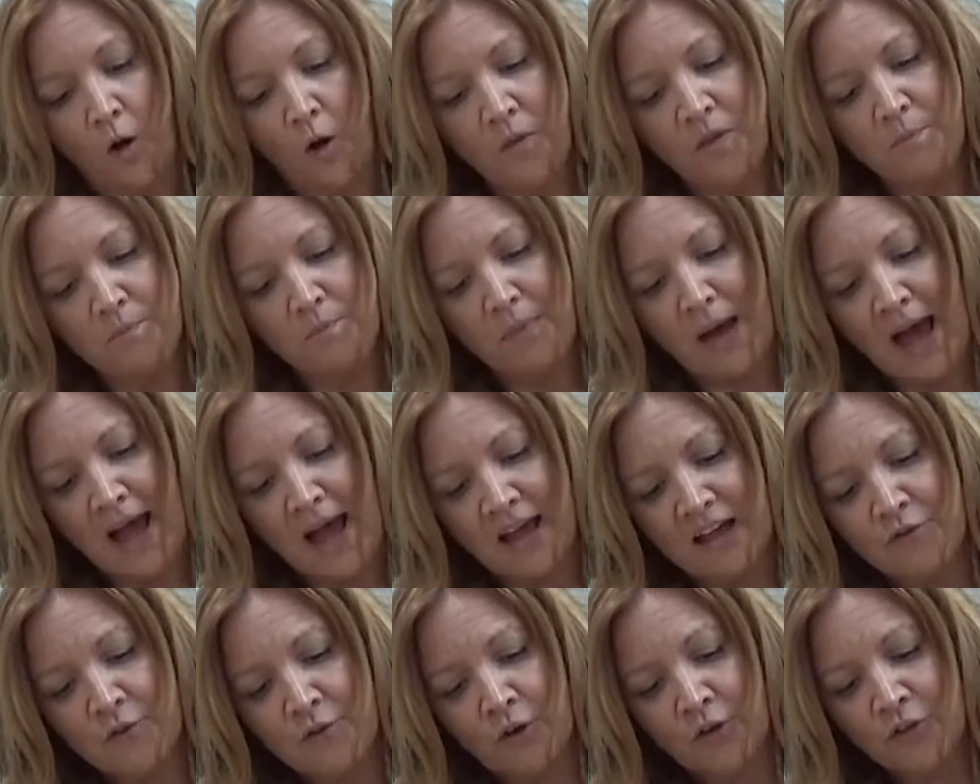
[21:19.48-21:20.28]
On the
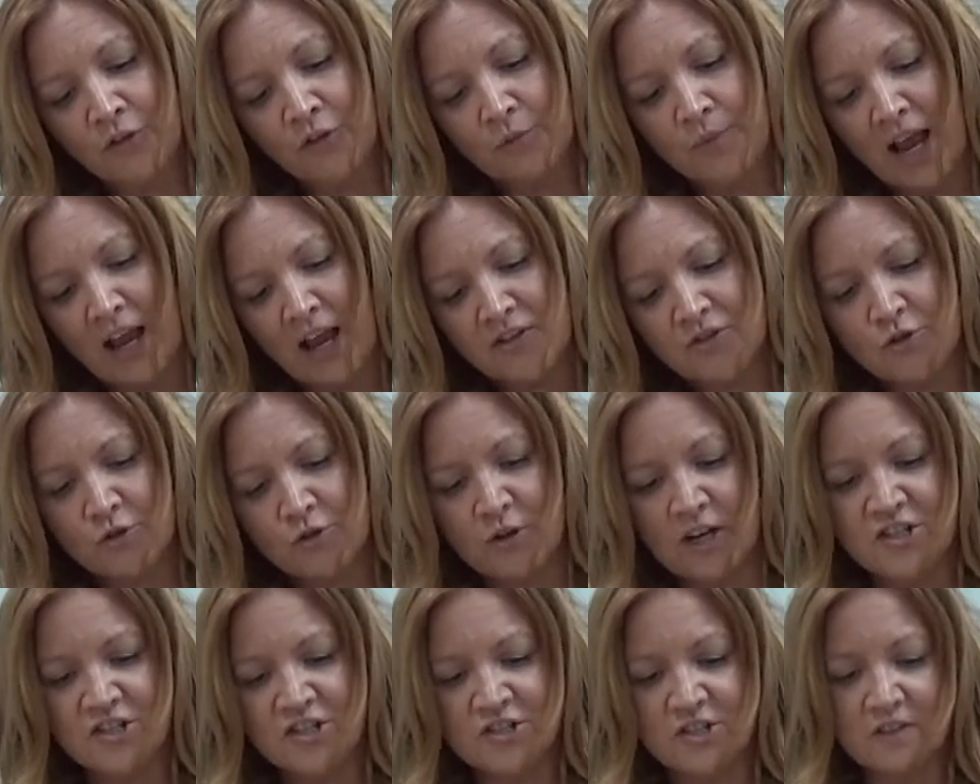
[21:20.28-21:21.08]
back, I've got some extra
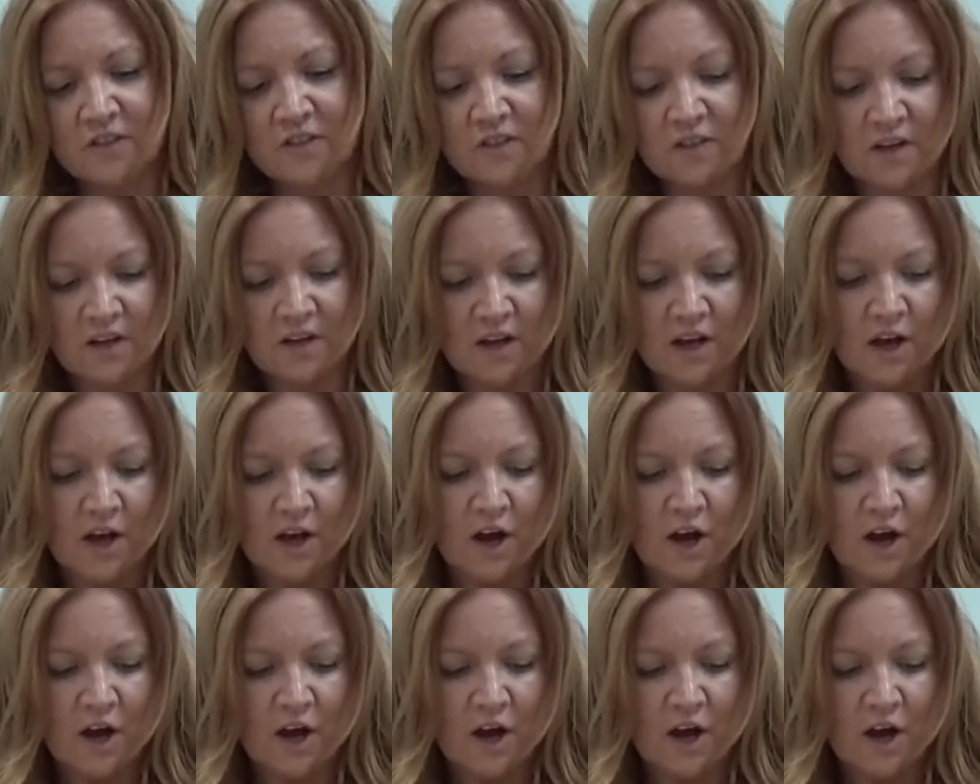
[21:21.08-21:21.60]
questions.